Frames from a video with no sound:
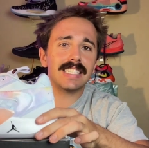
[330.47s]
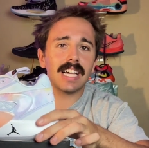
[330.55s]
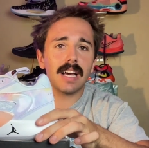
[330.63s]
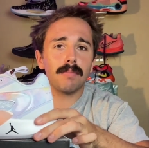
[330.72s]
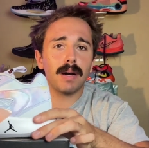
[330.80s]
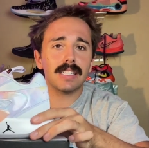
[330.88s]

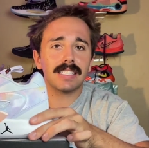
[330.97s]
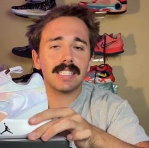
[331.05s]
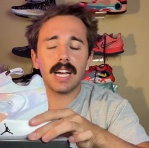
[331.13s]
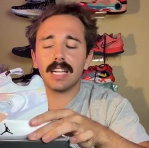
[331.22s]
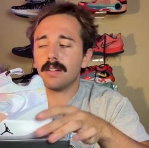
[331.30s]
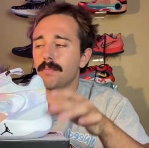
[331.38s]

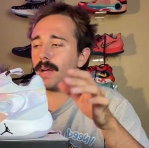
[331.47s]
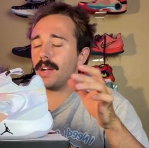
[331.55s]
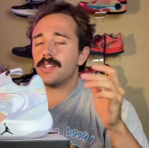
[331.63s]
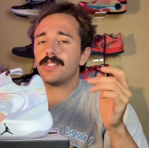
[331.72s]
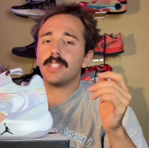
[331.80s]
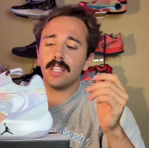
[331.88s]
side-by-side
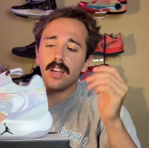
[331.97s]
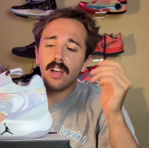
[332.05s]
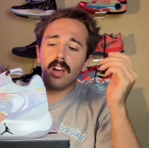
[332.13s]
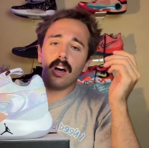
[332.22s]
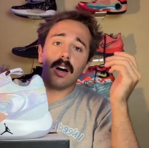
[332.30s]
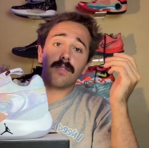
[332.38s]
comparison
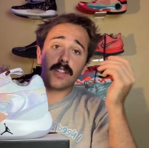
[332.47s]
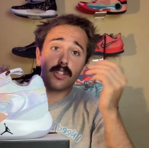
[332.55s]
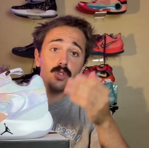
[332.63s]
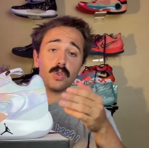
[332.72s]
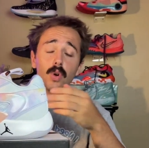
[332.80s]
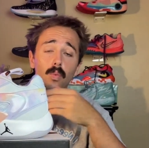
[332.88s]
of the
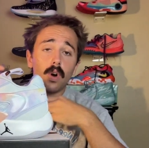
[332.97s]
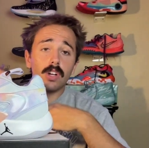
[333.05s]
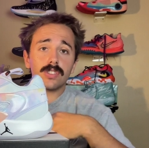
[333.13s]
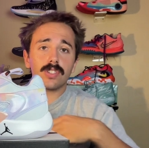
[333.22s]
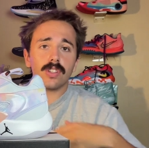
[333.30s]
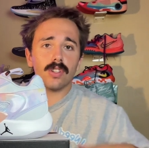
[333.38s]
Luka
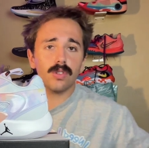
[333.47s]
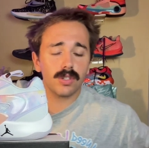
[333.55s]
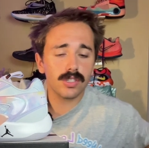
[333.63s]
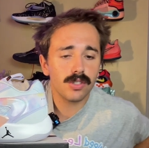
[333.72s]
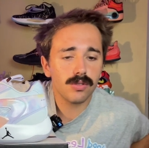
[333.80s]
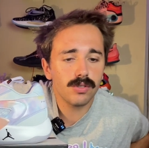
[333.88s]
1s to the
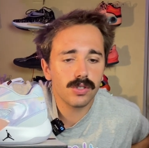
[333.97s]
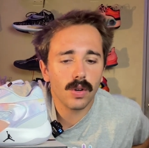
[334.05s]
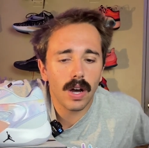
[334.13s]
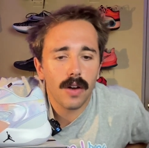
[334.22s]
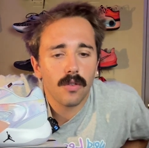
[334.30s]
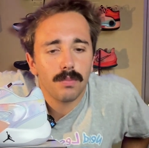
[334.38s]
Luka 2s,
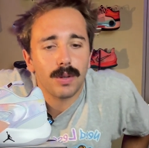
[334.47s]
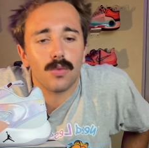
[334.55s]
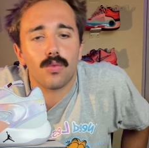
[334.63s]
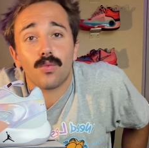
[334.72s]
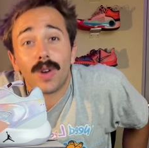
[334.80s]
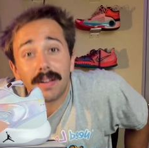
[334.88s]
so I will be
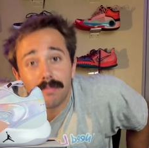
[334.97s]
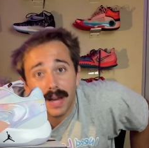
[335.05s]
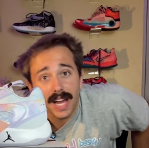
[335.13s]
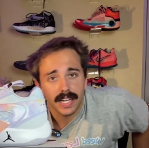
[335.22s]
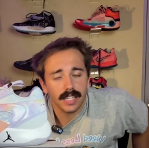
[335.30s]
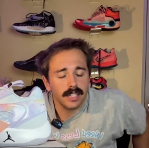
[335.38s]
right
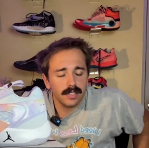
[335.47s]
back.